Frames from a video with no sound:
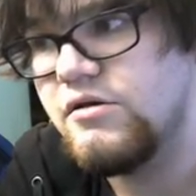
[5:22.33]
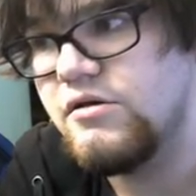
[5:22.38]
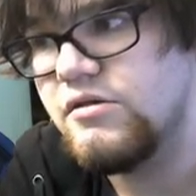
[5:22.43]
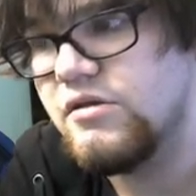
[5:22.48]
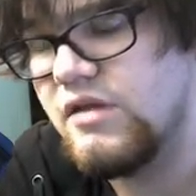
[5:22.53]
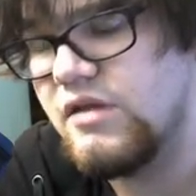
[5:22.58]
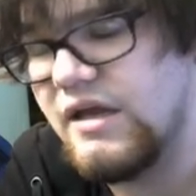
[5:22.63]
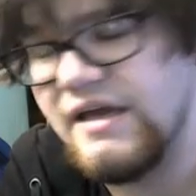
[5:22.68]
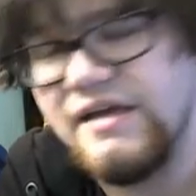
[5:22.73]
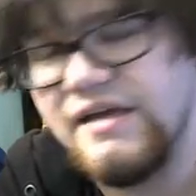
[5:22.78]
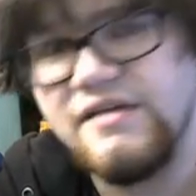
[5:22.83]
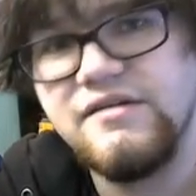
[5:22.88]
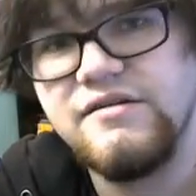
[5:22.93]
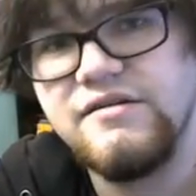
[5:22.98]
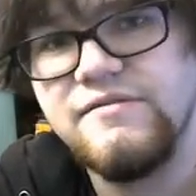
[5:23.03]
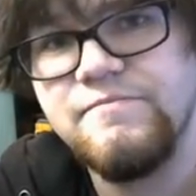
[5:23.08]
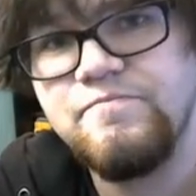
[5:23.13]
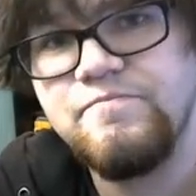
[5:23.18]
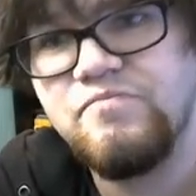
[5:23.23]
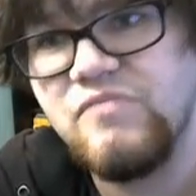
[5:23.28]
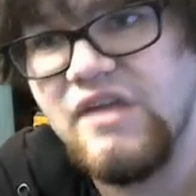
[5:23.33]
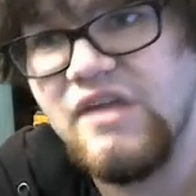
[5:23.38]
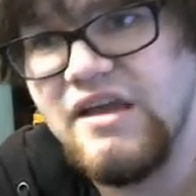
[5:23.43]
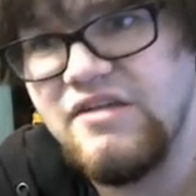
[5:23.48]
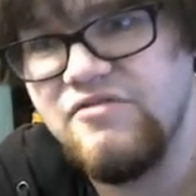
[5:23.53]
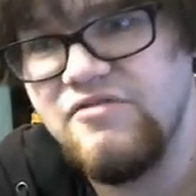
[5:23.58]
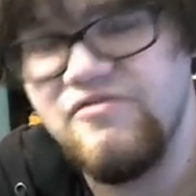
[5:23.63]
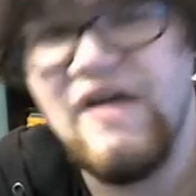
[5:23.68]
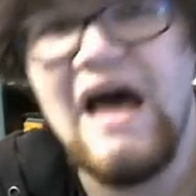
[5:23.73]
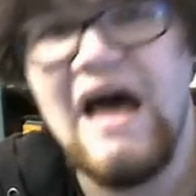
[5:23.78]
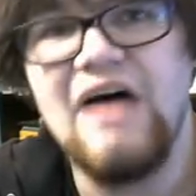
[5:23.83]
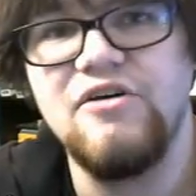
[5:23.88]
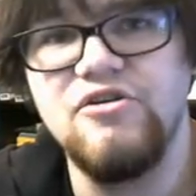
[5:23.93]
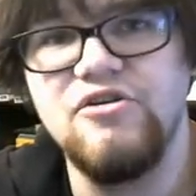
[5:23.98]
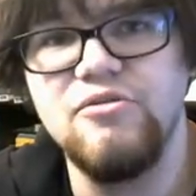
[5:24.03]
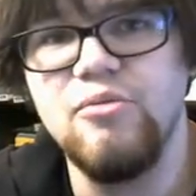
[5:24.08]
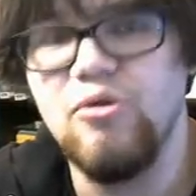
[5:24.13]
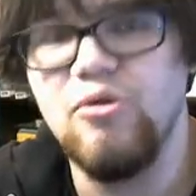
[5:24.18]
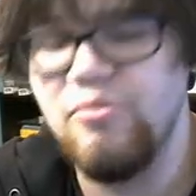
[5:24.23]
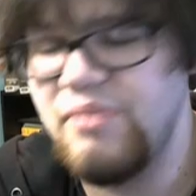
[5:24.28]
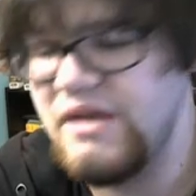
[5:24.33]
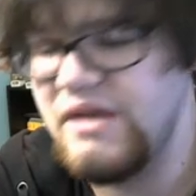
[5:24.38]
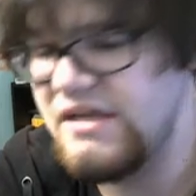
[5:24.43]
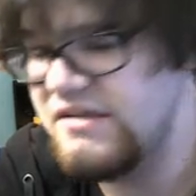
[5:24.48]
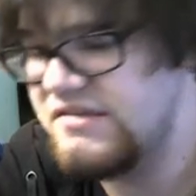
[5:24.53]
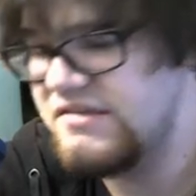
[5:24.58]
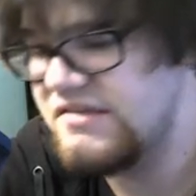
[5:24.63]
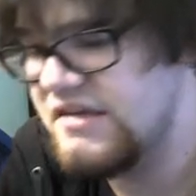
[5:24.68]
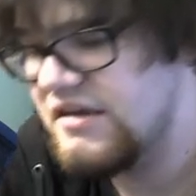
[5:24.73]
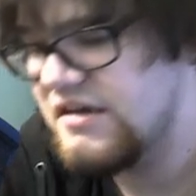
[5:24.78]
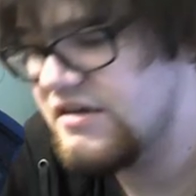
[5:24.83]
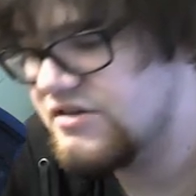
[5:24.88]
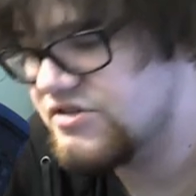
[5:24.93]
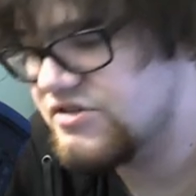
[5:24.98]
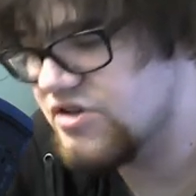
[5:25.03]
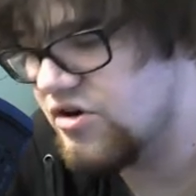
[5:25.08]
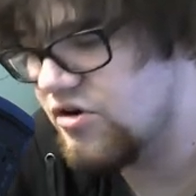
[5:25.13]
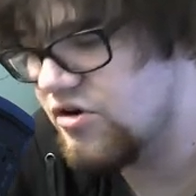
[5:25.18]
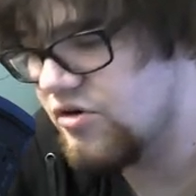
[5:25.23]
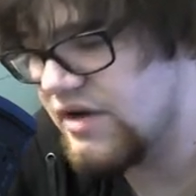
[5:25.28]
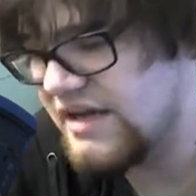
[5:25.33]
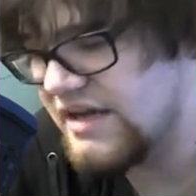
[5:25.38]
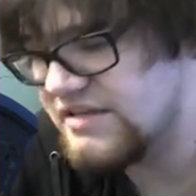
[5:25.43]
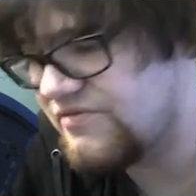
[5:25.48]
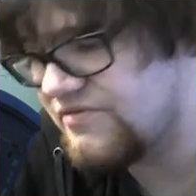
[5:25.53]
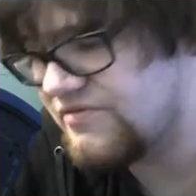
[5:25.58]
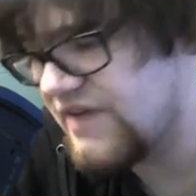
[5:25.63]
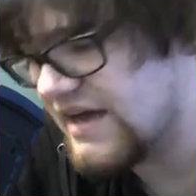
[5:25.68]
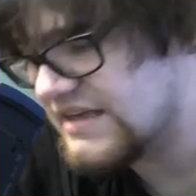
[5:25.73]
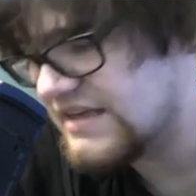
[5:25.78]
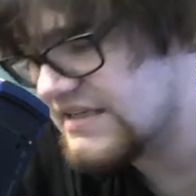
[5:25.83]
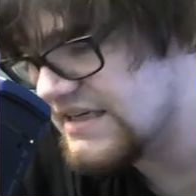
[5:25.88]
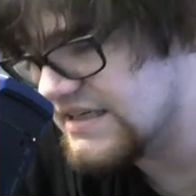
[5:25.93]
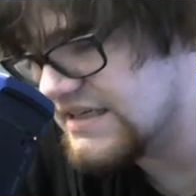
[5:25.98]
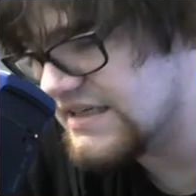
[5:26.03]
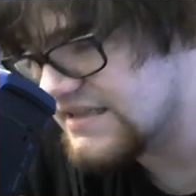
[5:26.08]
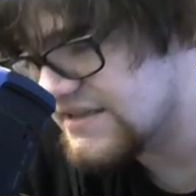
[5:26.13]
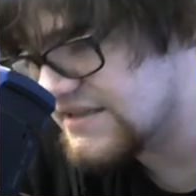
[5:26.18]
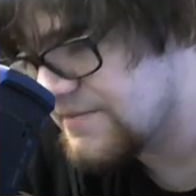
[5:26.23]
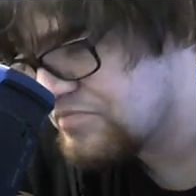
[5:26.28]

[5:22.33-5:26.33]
like, invaluable piece. So his effect is,